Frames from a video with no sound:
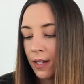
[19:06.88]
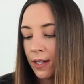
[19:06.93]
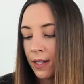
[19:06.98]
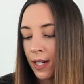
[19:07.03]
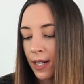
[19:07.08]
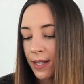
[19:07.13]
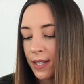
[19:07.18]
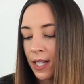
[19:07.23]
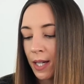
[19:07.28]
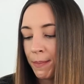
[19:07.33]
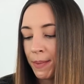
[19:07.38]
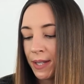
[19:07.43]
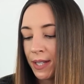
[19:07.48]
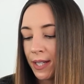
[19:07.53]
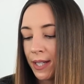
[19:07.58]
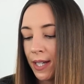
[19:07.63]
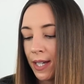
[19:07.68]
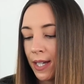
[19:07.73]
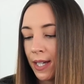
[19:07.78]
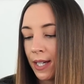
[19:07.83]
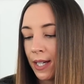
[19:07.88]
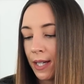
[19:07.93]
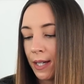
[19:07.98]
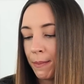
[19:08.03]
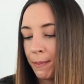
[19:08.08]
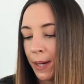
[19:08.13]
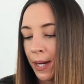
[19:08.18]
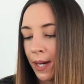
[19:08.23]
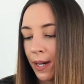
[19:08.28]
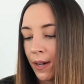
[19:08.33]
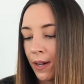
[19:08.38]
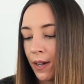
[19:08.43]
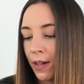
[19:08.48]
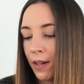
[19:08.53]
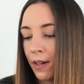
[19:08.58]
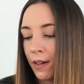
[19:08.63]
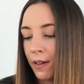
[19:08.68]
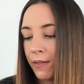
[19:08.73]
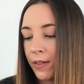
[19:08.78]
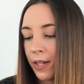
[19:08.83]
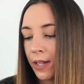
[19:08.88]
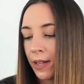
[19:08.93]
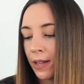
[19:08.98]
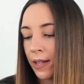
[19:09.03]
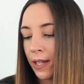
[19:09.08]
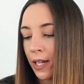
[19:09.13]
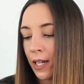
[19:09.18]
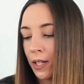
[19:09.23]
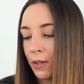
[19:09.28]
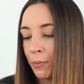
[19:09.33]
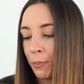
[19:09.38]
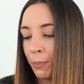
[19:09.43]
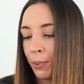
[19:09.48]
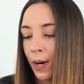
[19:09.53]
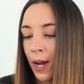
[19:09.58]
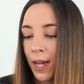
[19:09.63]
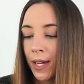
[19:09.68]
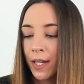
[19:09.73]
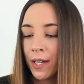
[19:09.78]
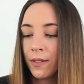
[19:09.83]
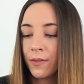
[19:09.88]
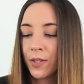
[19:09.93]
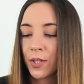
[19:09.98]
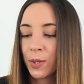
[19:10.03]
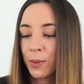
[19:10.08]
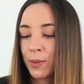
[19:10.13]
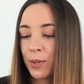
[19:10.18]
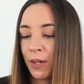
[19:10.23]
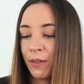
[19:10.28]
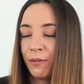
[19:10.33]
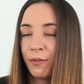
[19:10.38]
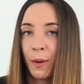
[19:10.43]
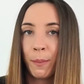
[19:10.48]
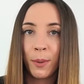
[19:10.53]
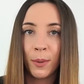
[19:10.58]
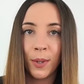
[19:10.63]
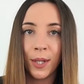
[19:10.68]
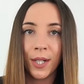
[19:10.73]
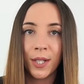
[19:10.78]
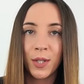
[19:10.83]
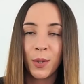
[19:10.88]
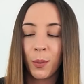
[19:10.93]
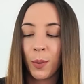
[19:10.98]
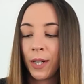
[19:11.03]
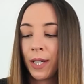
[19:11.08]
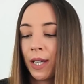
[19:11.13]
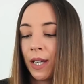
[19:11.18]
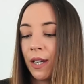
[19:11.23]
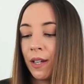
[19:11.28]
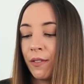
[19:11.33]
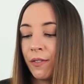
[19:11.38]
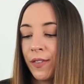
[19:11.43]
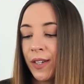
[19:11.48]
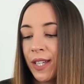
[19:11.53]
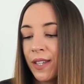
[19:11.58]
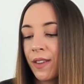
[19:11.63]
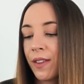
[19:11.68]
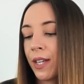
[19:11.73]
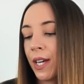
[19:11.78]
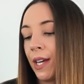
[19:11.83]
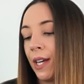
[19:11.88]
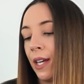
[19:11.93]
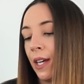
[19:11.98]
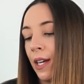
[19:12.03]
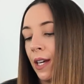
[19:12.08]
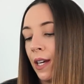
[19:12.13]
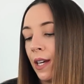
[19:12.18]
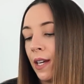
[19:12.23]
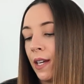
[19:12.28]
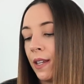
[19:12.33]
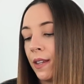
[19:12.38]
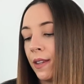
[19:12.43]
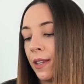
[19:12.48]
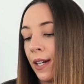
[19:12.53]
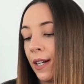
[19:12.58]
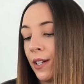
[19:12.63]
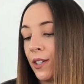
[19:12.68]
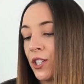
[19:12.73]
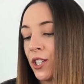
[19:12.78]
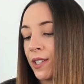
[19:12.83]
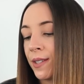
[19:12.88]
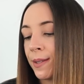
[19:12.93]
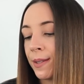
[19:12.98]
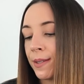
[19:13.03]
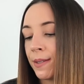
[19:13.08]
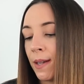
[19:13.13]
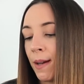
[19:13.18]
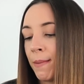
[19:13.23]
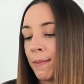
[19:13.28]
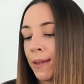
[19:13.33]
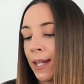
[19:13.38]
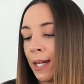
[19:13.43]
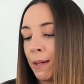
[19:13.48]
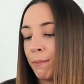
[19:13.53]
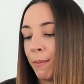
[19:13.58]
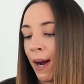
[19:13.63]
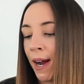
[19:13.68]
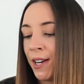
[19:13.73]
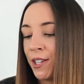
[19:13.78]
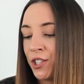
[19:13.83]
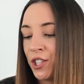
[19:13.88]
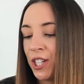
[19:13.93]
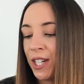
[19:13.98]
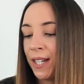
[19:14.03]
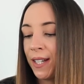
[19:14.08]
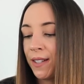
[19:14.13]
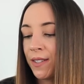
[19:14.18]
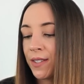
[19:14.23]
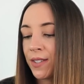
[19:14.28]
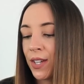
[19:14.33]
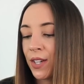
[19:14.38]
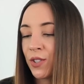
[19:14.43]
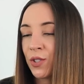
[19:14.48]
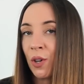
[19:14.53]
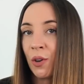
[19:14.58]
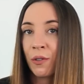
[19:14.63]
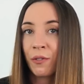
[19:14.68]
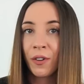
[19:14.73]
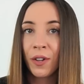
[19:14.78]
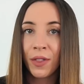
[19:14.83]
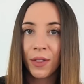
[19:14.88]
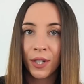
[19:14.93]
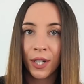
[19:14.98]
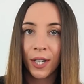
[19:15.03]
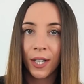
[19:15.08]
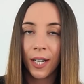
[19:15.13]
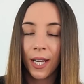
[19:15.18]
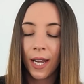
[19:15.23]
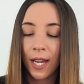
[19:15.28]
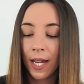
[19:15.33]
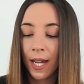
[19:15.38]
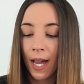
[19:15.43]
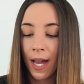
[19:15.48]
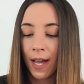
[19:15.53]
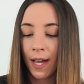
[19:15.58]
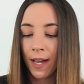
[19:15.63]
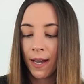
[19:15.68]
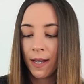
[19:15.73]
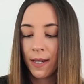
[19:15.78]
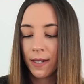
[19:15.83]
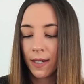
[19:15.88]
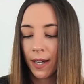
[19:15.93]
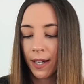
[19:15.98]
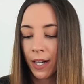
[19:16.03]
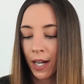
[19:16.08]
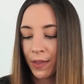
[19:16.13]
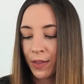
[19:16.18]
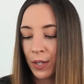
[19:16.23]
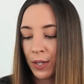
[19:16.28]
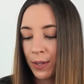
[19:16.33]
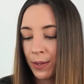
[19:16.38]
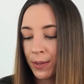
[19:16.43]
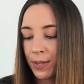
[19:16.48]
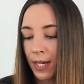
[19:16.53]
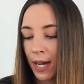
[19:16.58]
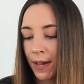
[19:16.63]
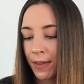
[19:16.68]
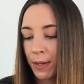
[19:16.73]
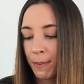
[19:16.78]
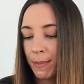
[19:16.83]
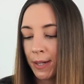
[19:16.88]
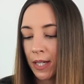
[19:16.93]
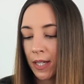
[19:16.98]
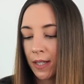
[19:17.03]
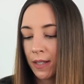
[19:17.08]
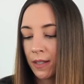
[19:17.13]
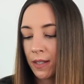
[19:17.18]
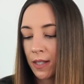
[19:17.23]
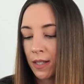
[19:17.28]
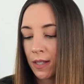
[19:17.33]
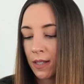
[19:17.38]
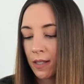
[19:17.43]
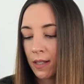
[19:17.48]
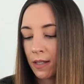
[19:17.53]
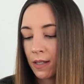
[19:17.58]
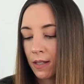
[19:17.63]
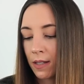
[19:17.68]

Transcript: Next up is a pair of Lane Bryant. This was on February 25th. They're just some Lane Bryant jeans. They sold for $30 and I got those at the bins.